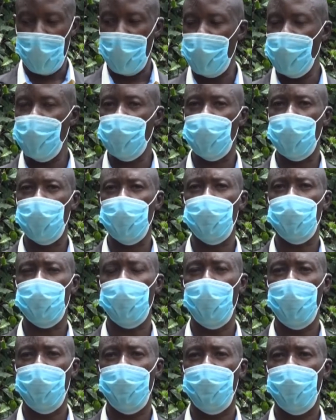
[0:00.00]
issues
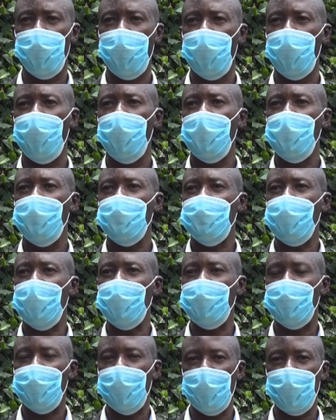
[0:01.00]
of
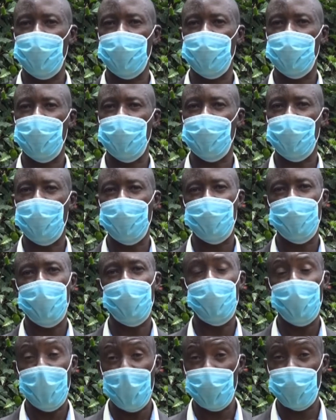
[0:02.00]

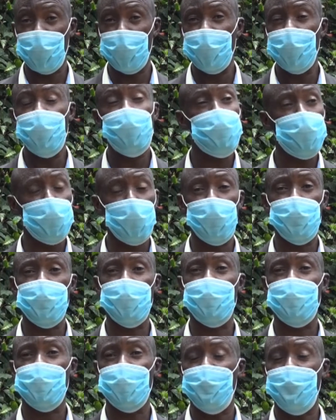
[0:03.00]
sanitation in schools.
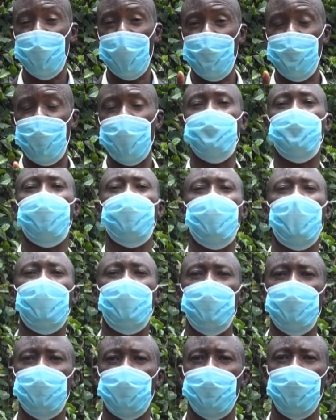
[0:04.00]
It's a very, very
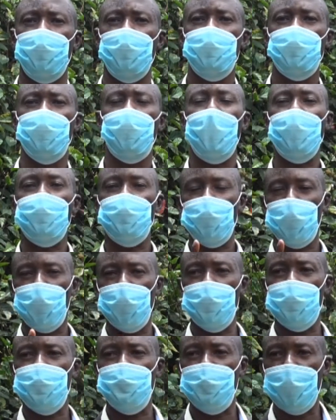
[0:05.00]
important issue. So as
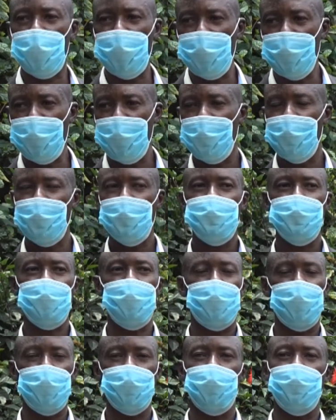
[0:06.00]
schools begin,
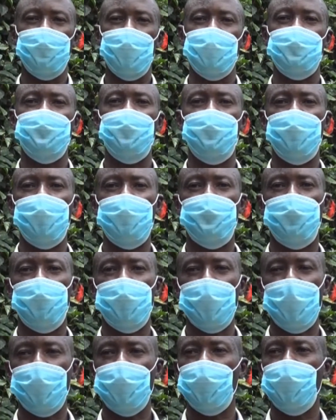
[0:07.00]
sanitation must be very
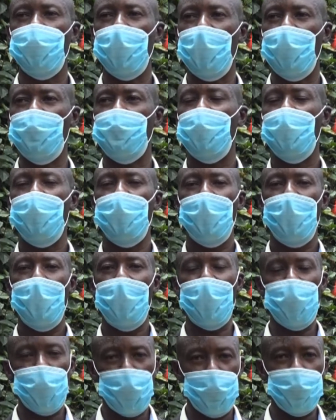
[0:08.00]
important. We have
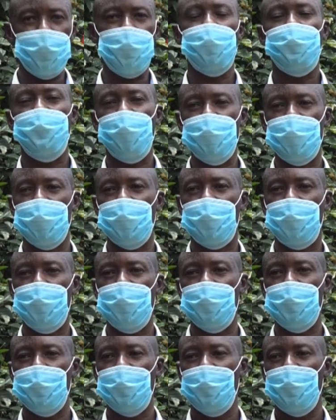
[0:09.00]
hand washing
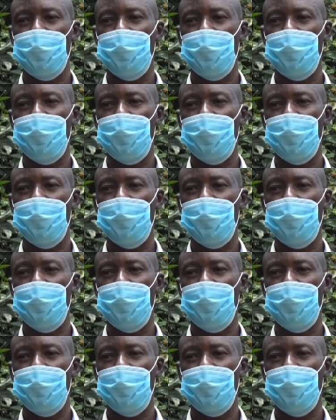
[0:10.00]
facilities.